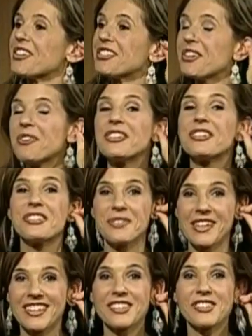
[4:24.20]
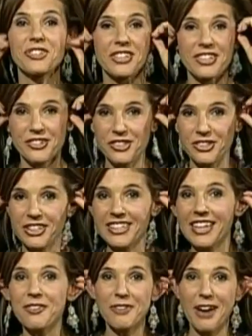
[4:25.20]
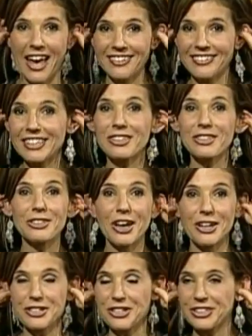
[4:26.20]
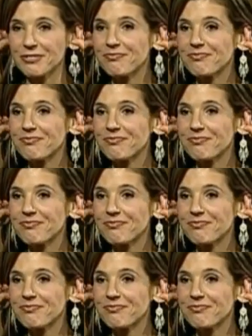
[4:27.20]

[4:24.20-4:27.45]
question. Now, when you're doing this, your ears are going to get red, a little larger.